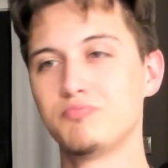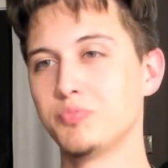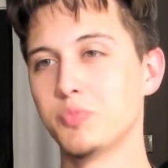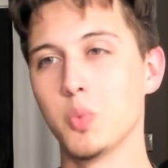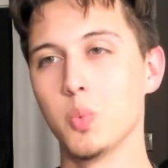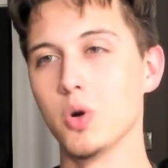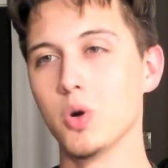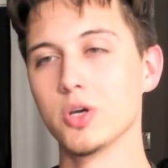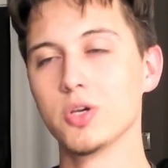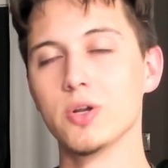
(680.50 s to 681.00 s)

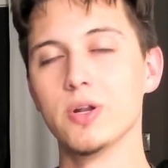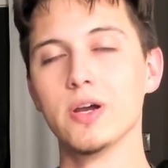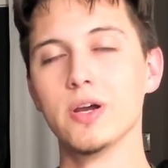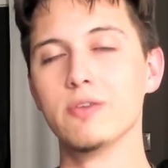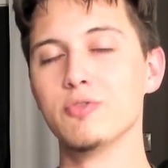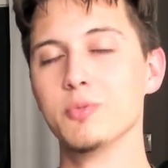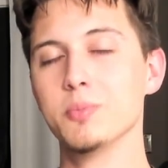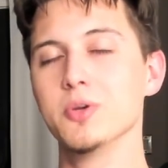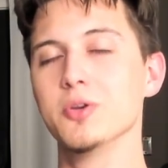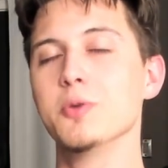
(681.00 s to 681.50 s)
what could I ever
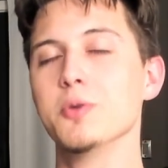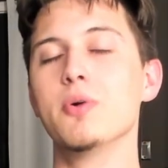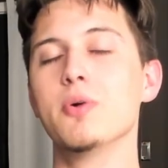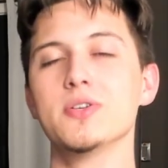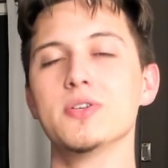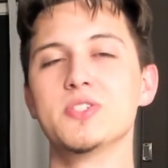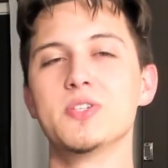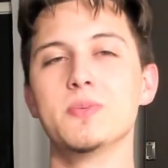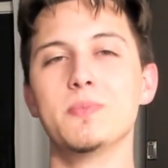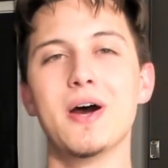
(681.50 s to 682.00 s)
be
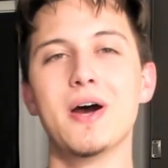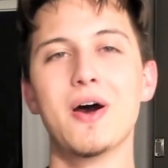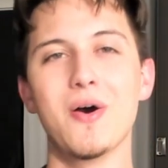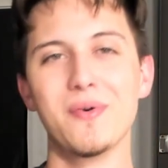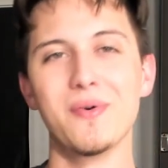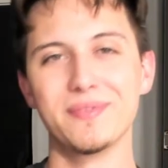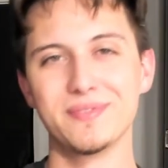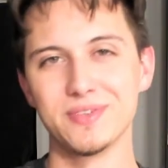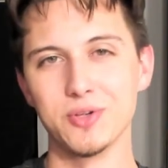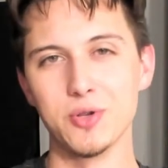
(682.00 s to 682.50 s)
depressed about?
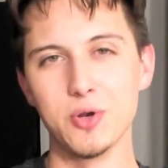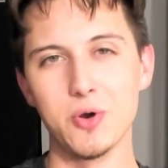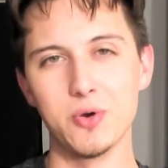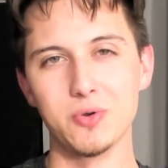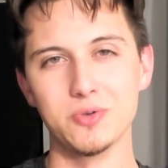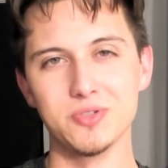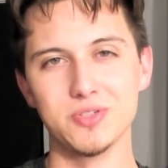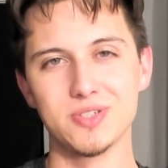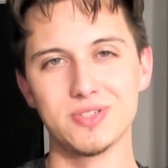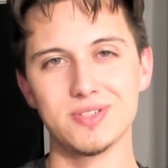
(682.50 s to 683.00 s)
You know,
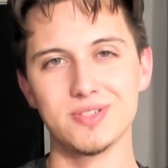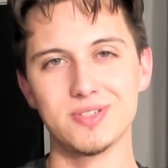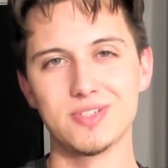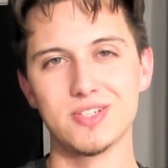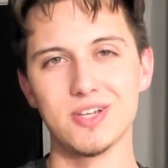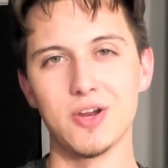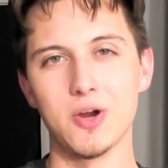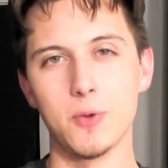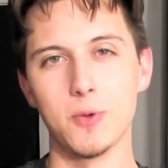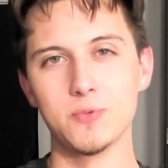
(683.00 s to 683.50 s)
just stay
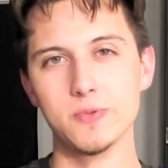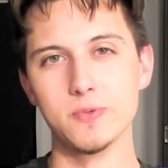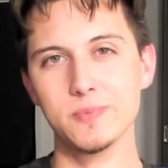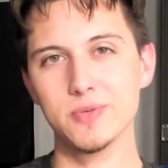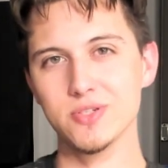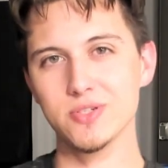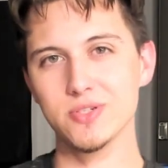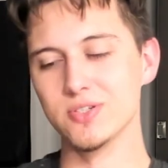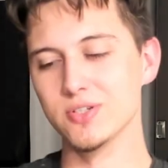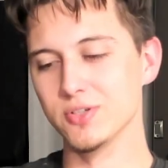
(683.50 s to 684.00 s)

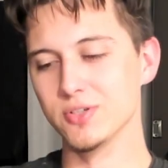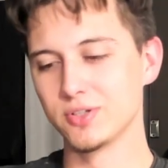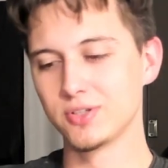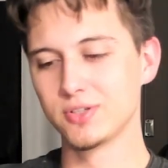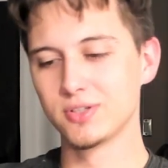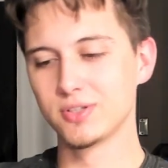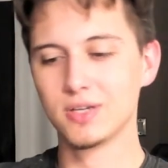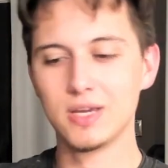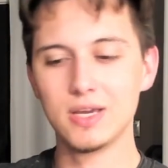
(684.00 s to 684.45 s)
optimistic.